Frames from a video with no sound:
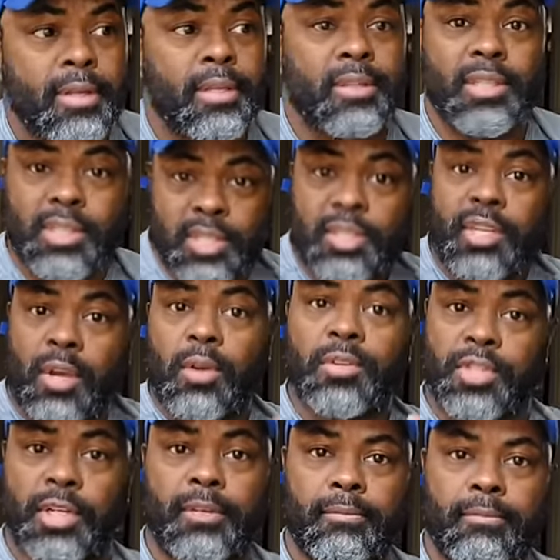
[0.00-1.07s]
This is
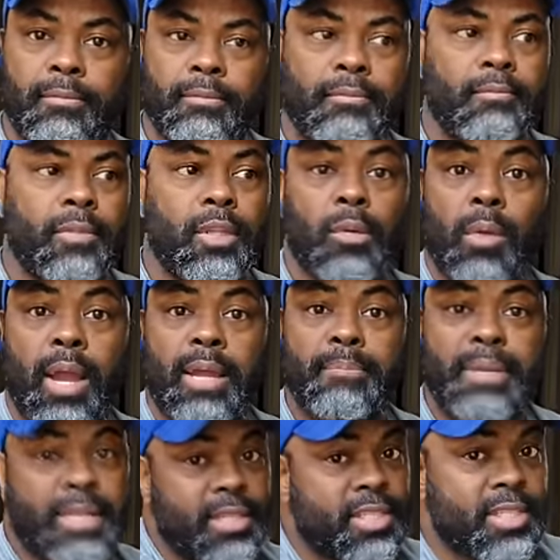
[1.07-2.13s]
urgent, right?
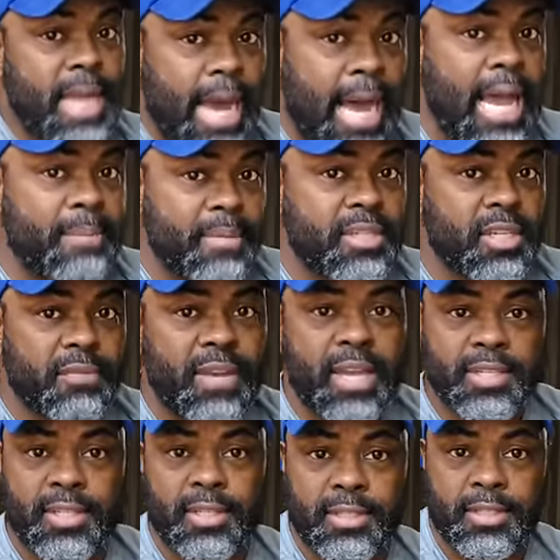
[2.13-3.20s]
Because time is of
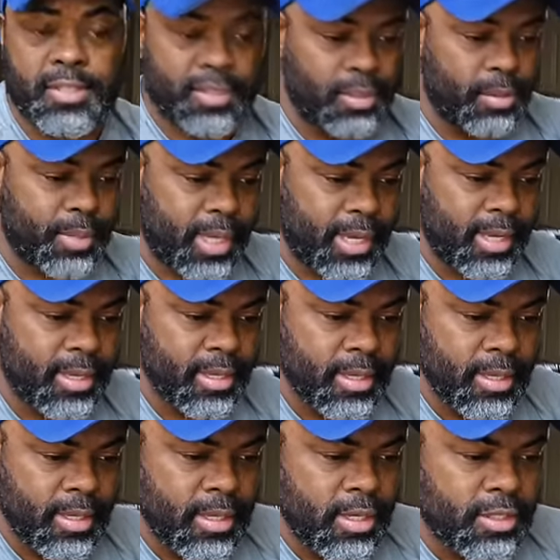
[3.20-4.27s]
essence, okay?
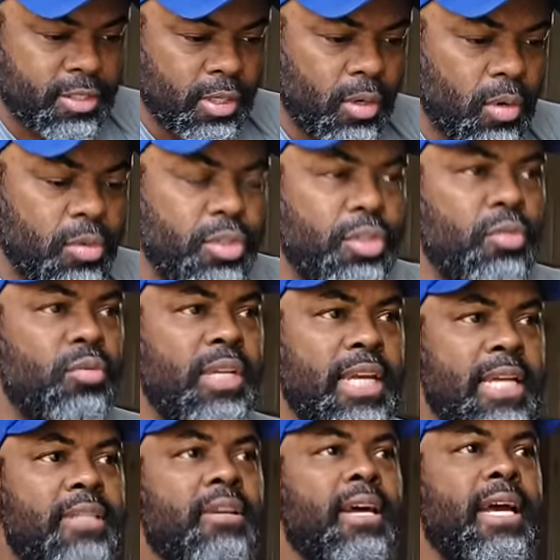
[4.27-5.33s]
So you
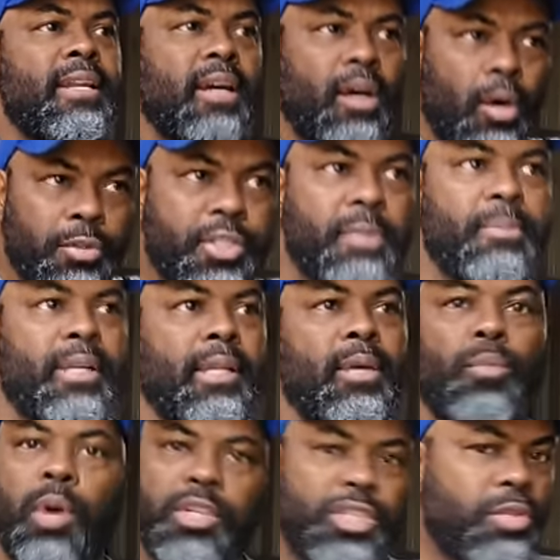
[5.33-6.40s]
need to eh, ultimately,
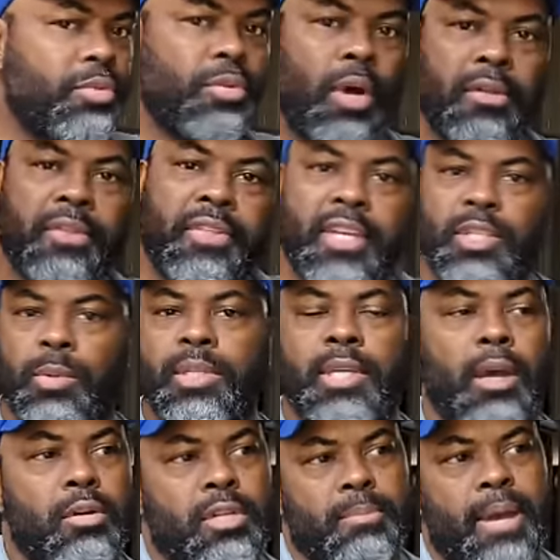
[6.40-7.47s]
once you do all the things we
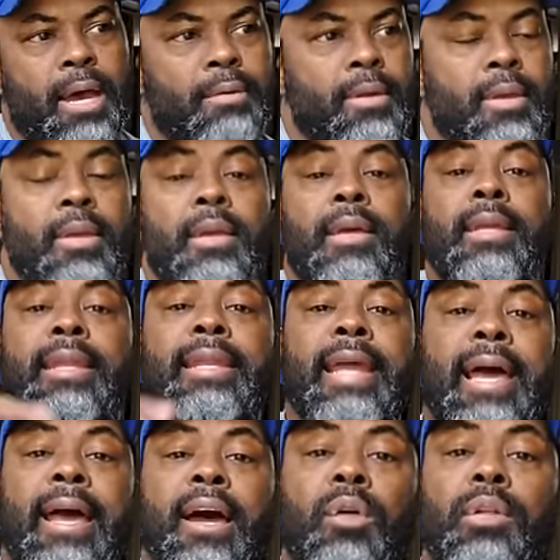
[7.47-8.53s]
talked about,
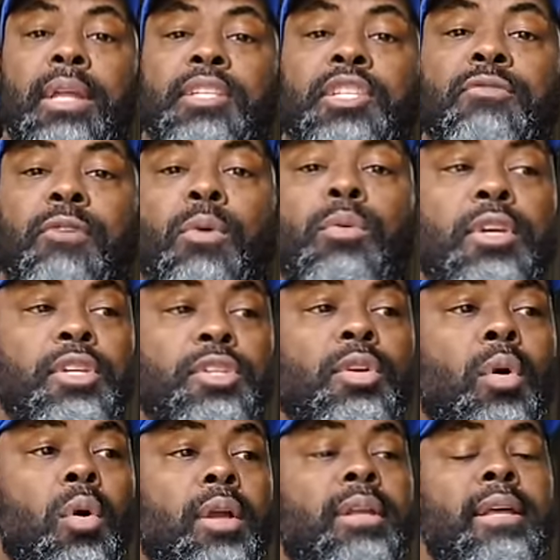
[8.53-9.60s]
now let's focus
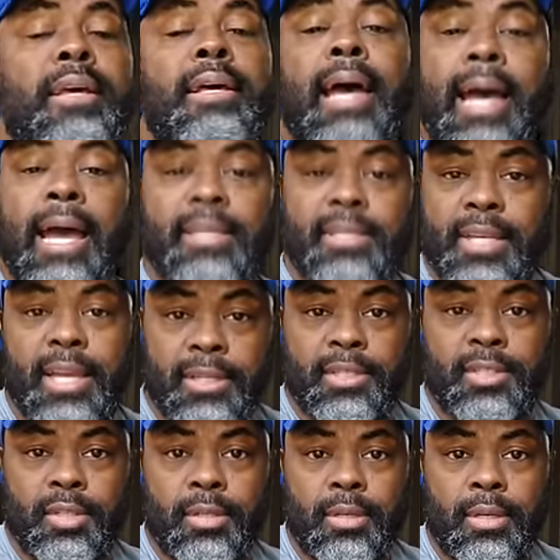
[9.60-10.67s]
on
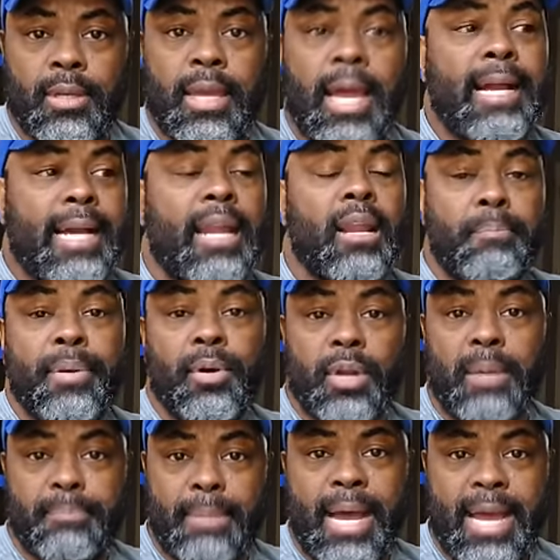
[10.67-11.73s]
assets. I got to build
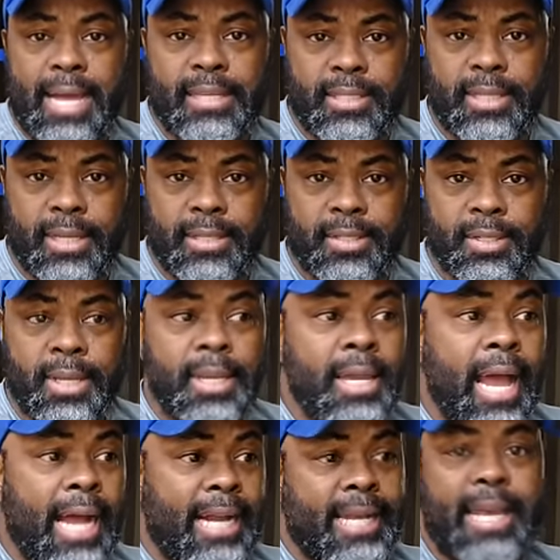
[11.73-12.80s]
up my assets.
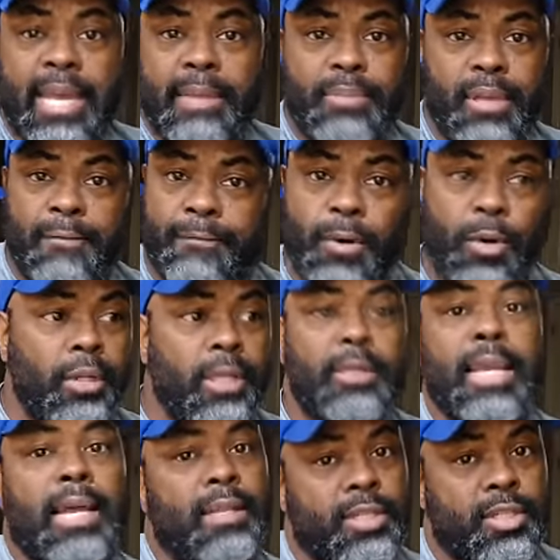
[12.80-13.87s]
I can't be fooling.
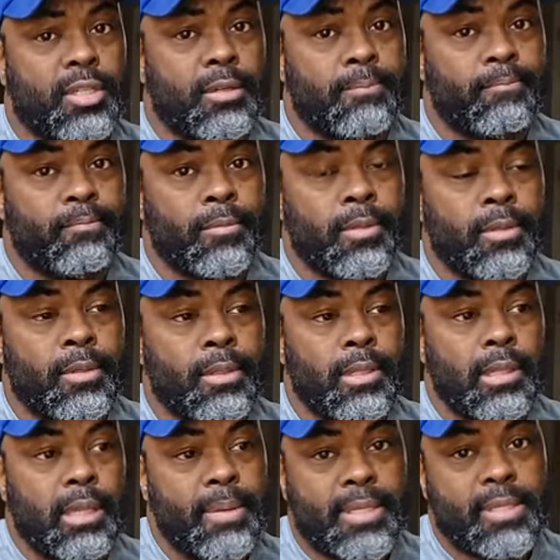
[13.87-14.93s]
Now listen,
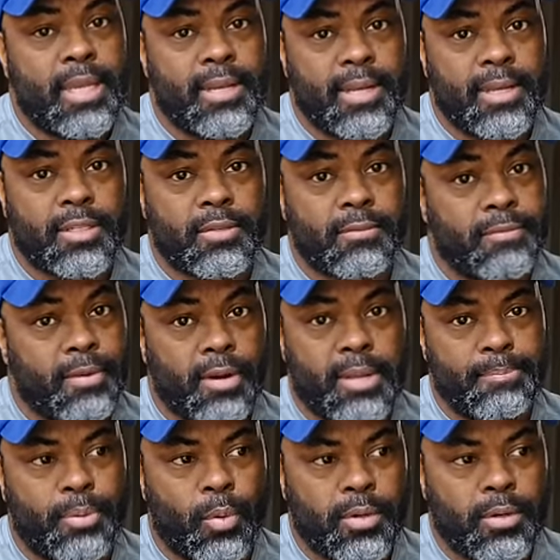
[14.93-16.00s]
let me say this, very
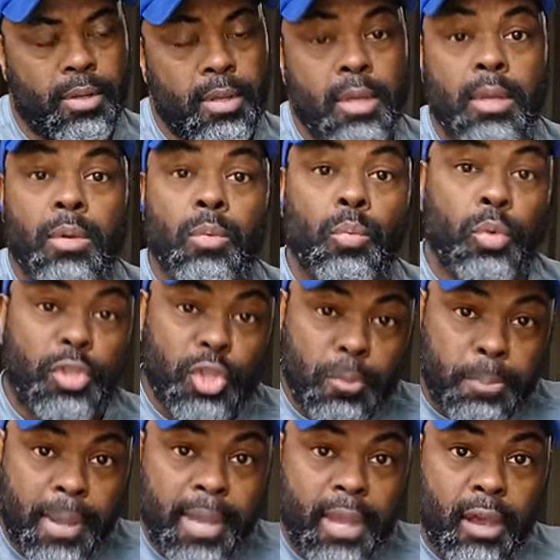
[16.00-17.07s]
important. When you
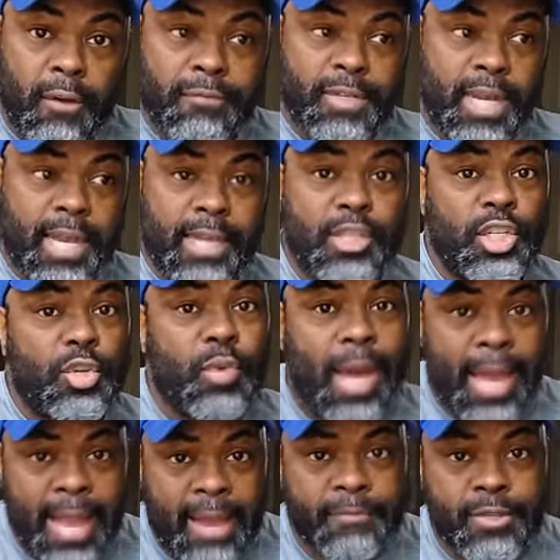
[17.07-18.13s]
pay off debt, you
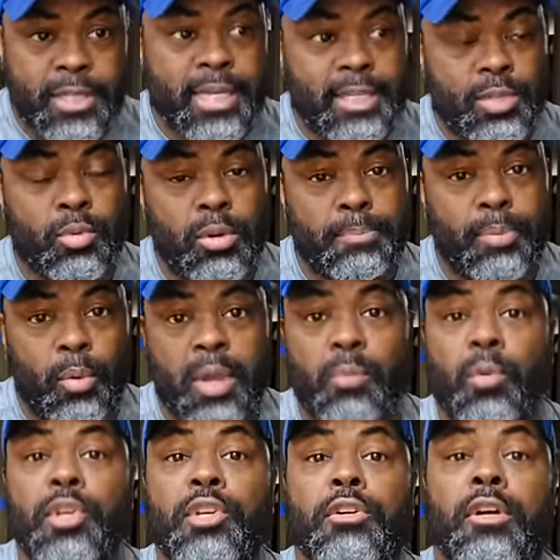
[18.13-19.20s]
have to get to a point
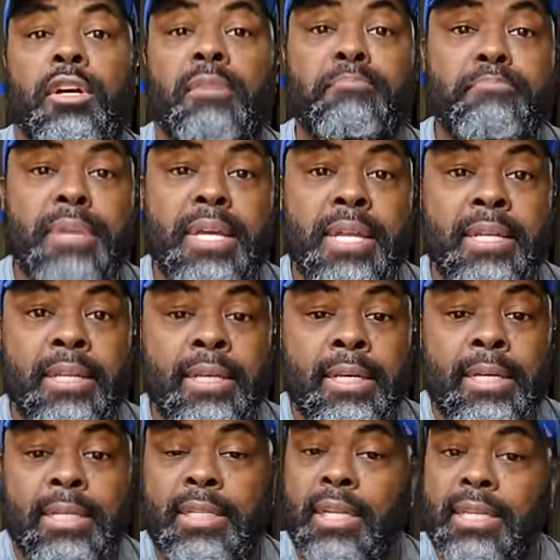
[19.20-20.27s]
where you're committed
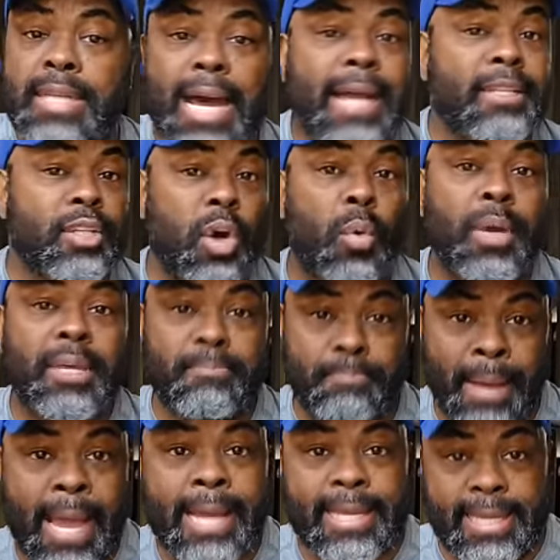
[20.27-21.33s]
to not going
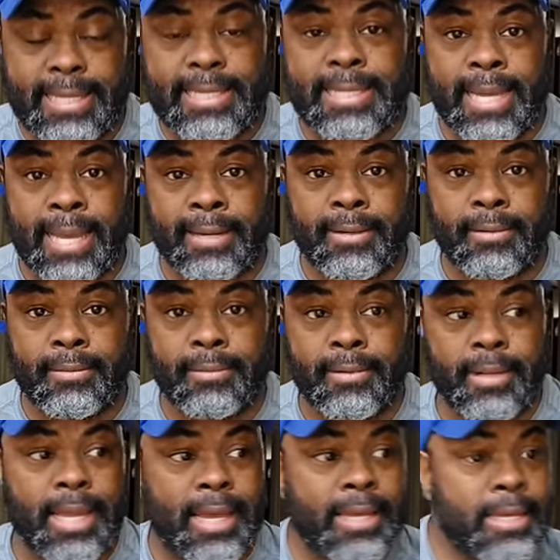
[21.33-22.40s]
back in debt.
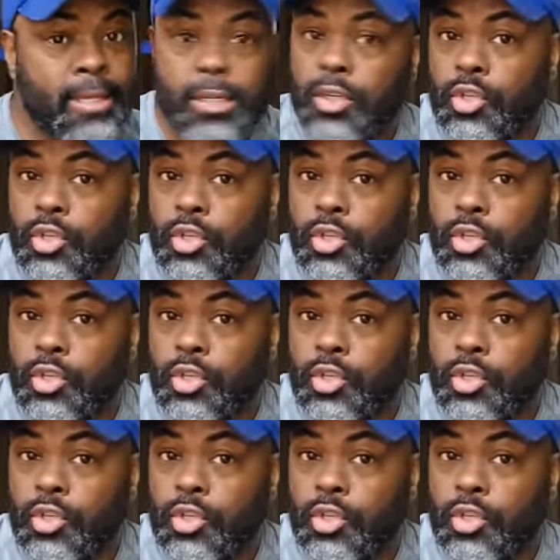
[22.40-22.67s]
Okay.